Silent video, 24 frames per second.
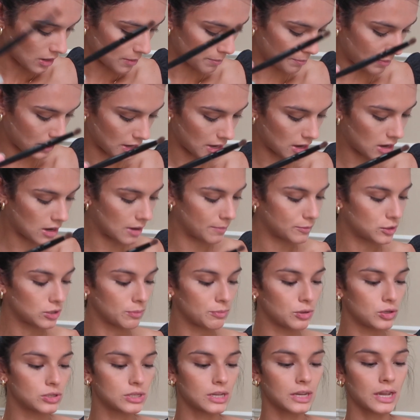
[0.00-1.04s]
But so
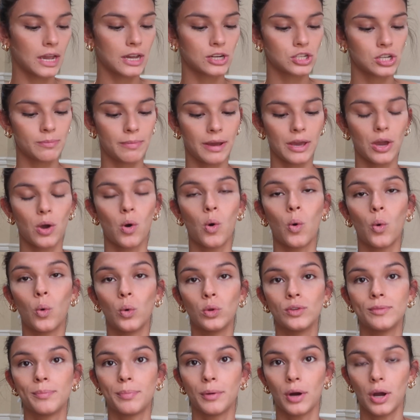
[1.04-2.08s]
I'm using actually my
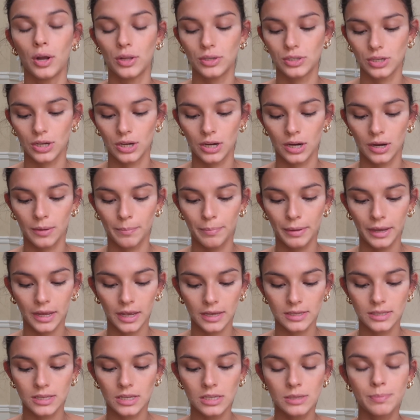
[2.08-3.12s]
old bronzer,
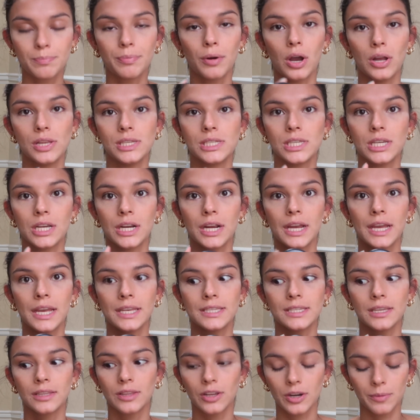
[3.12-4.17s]
because this bronzer
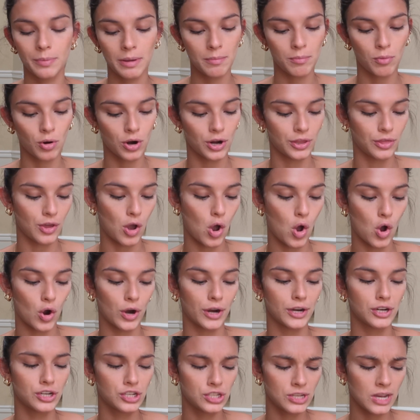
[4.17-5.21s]
is a little bit more on the
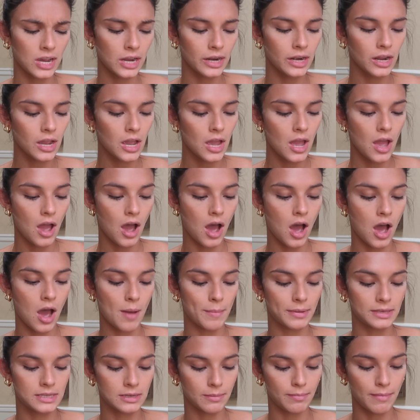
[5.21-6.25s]
orange side.
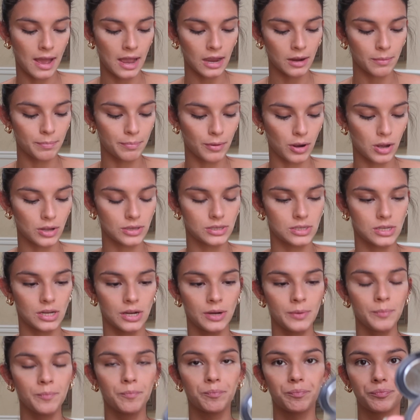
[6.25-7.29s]
It's a MAC
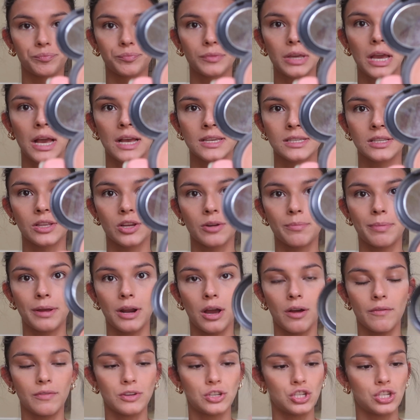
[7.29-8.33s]
bronzer, has a little bit
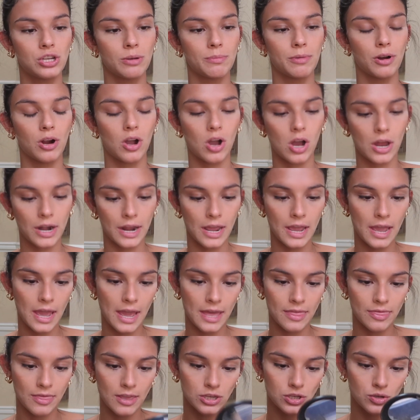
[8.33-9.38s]
of a shimmer on it,
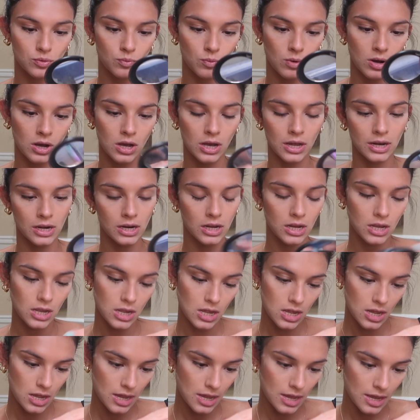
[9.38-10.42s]
and this one
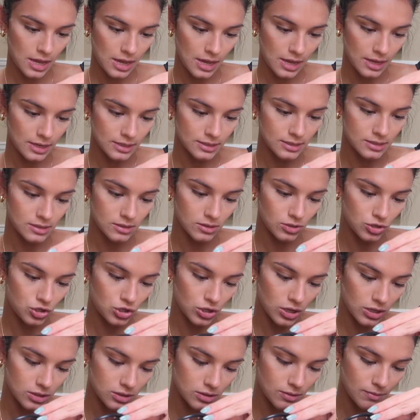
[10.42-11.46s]
is
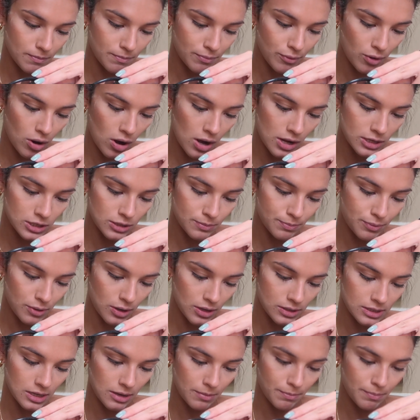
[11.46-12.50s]
just
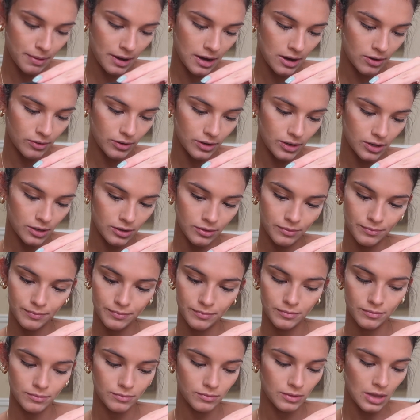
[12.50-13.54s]
bronzing powder.
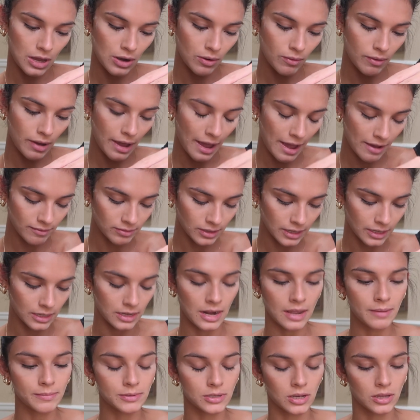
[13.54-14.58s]
They don't have like
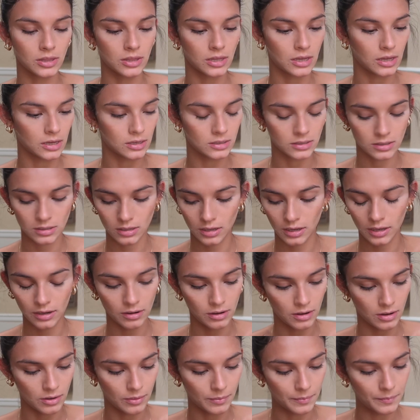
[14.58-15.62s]
names on these, I
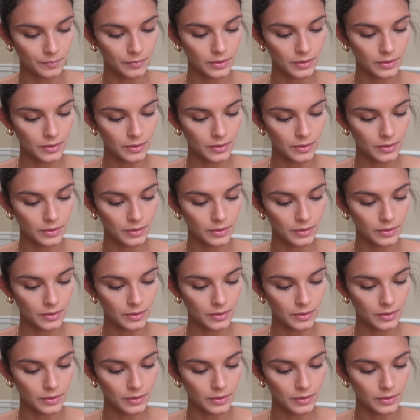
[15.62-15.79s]
don't know.